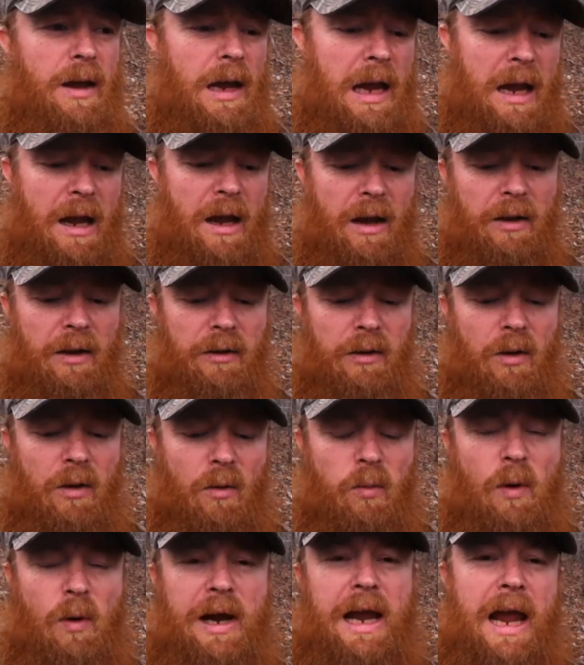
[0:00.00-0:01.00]
And
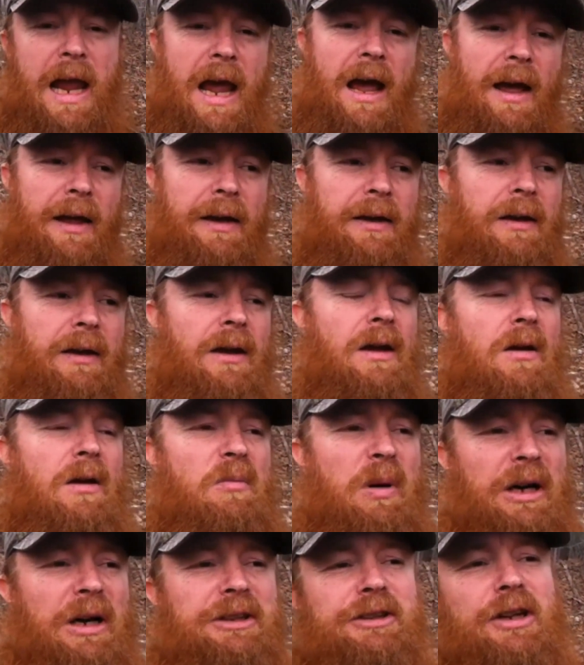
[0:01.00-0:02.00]
we had
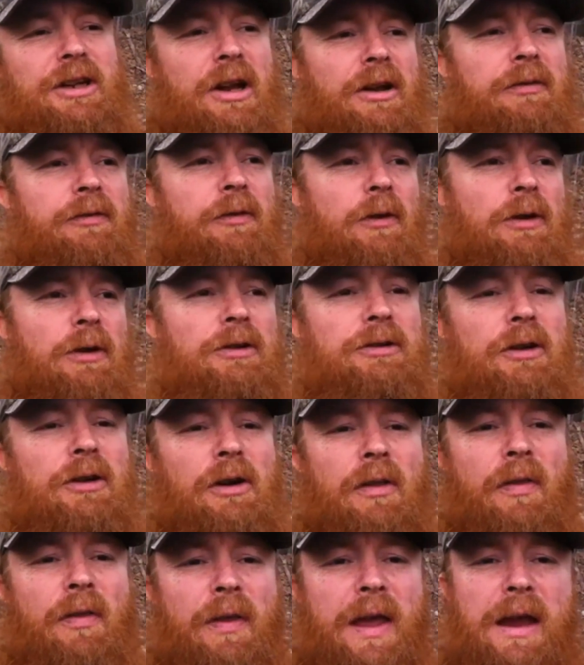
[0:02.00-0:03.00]
budgeted for
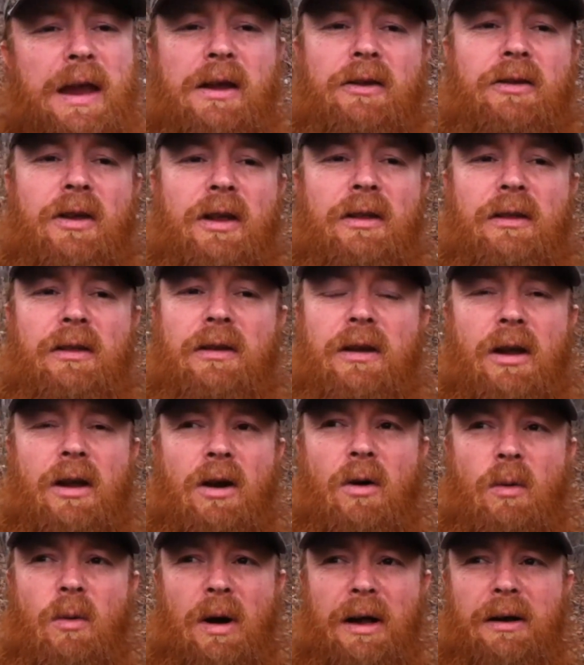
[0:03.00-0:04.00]
certain things, and you
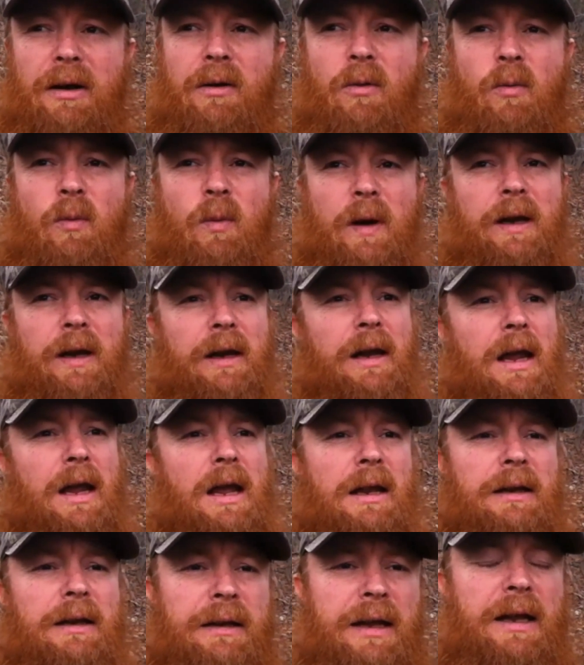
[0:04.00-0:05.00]
know what? We
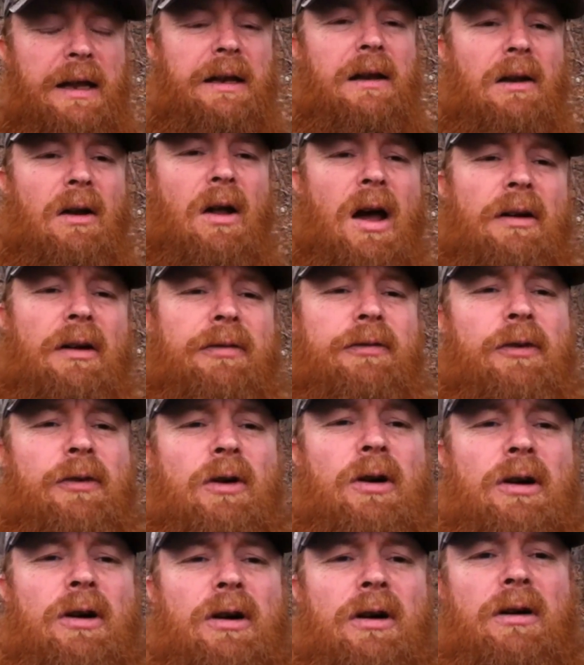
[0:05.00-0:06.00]
didn't a lot
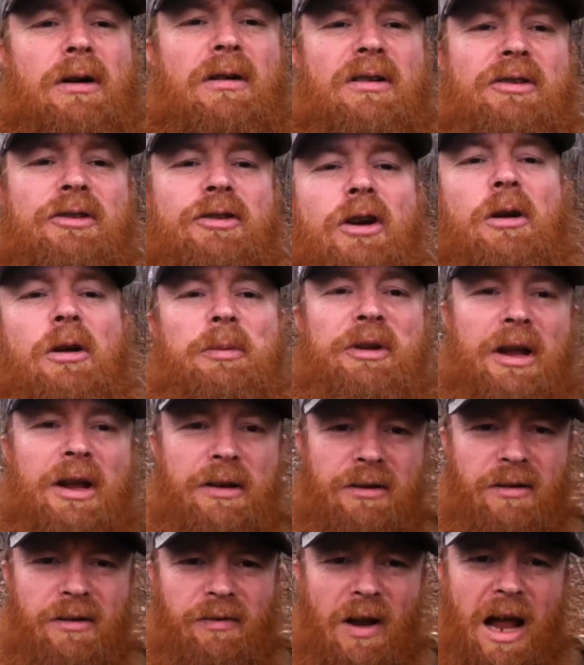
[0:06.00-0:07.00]
for
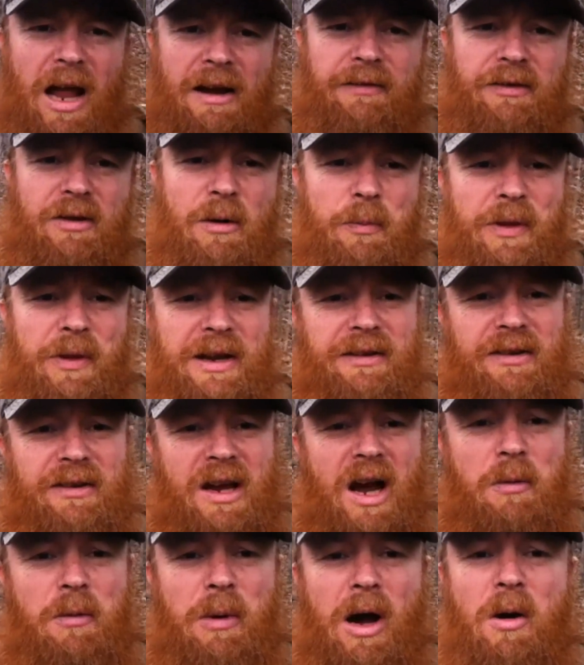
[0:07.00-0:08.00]
circumstances of life. Some things
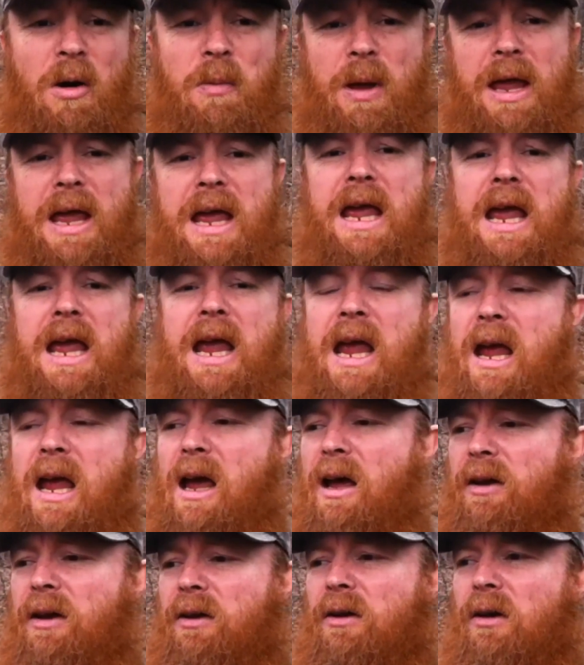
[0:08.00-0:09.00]
come up,
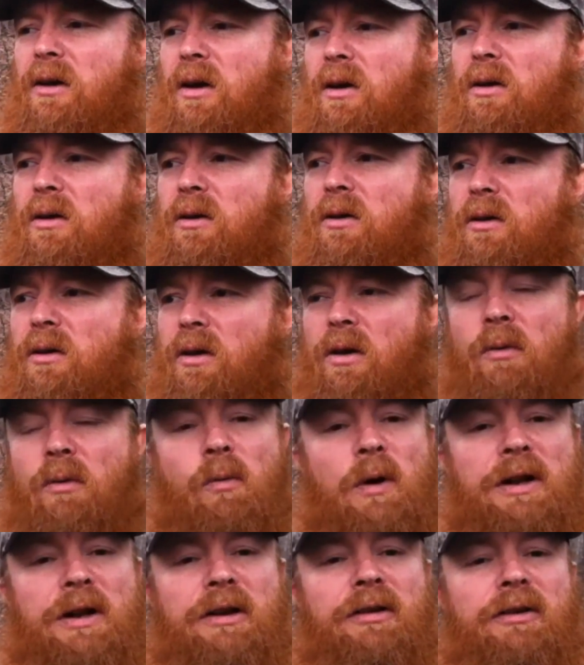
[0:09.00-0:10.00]
and
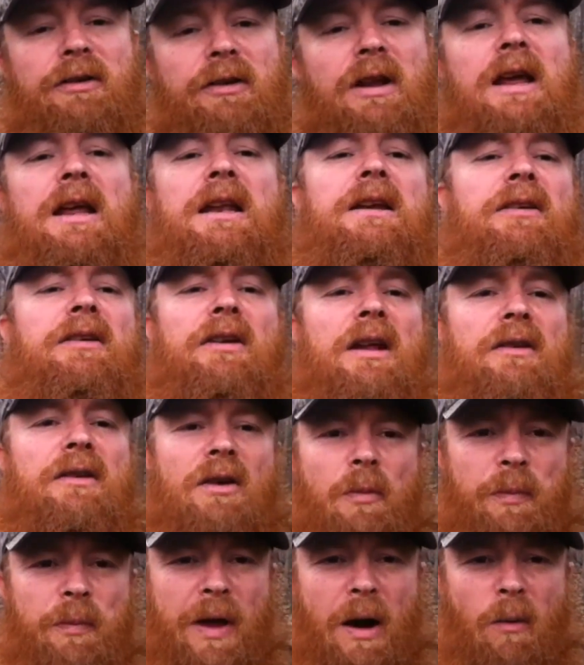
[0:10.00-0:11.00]
it just ends
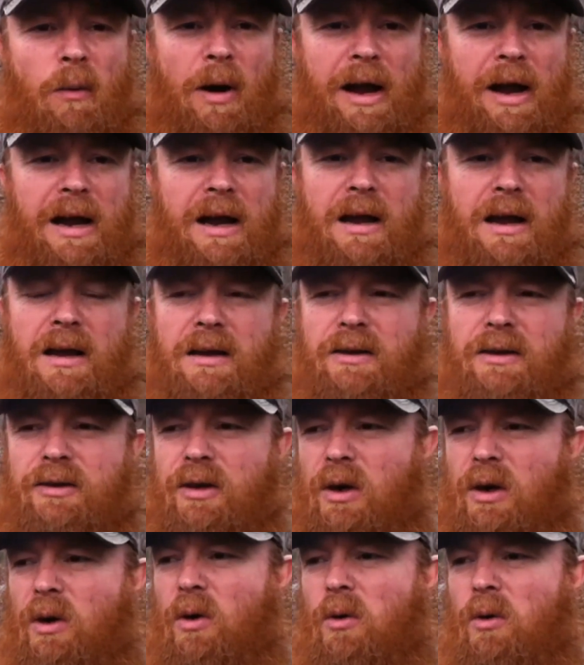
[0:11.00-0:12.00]
up that way.
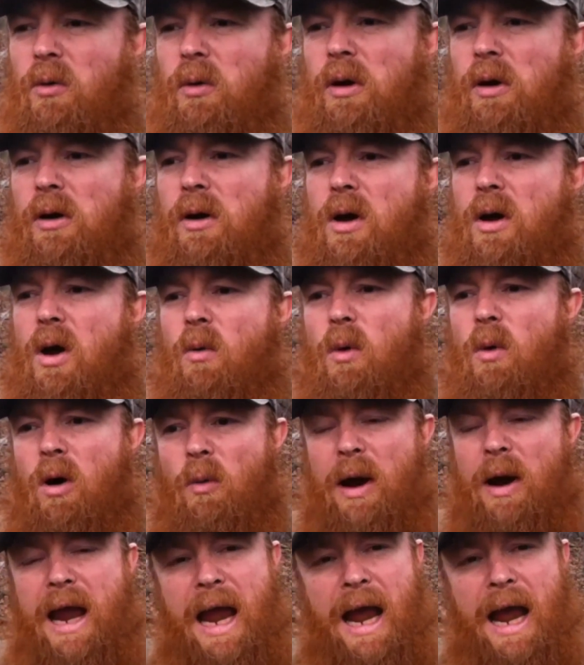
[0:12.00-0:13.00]
So where
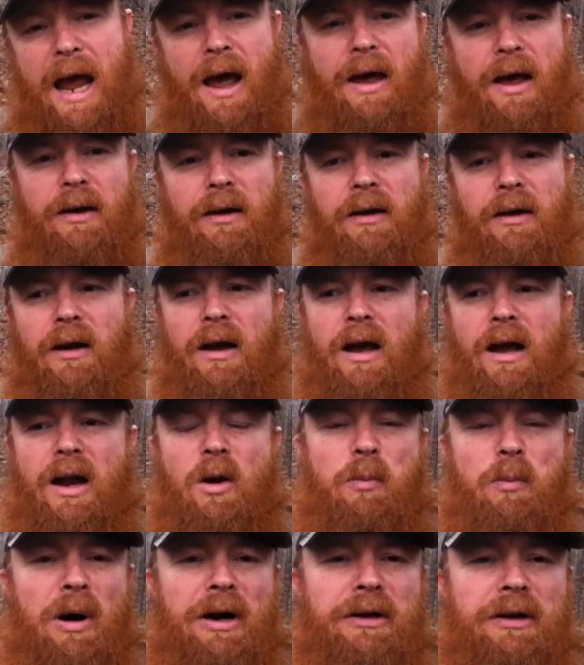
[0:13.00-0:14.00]
we had an
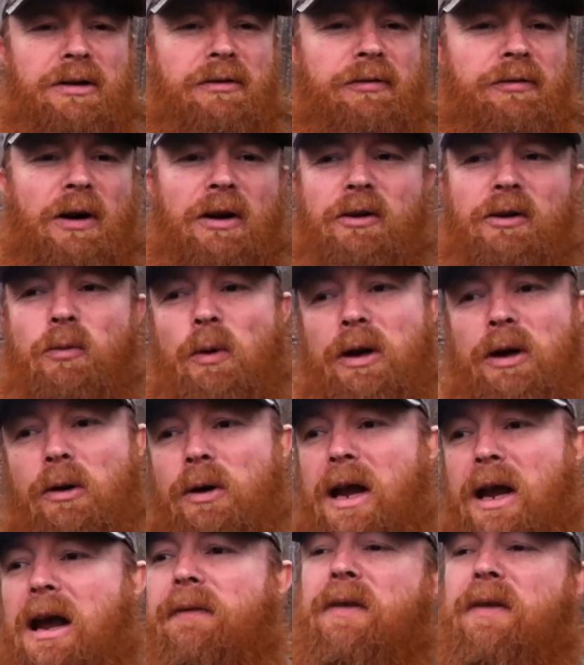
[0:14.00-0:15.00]
abundance of funds, we
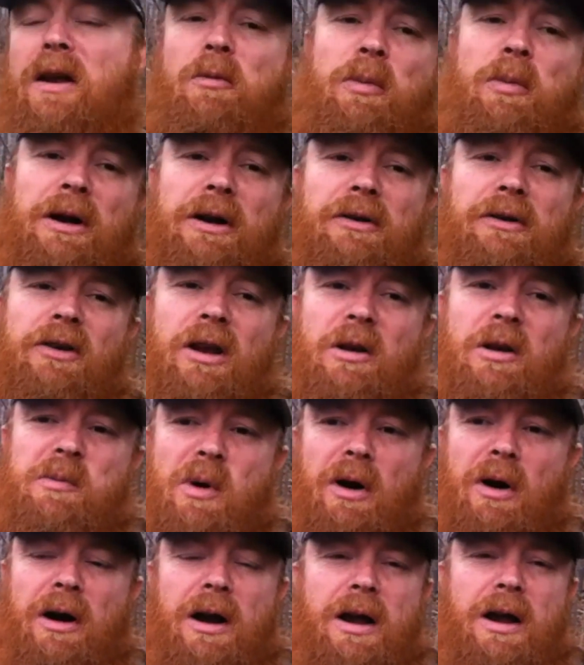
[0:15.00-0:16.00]
don't have that abundance
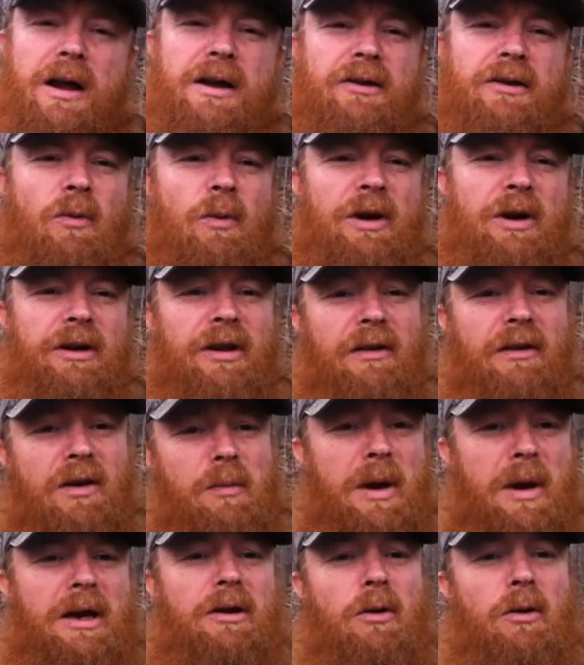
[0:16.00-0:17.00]
anymore. So we just have to
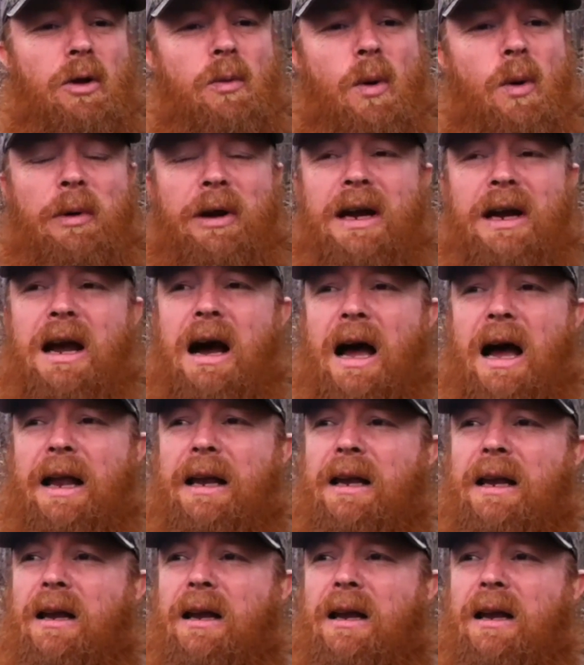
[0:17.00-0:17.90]
make do with what we got.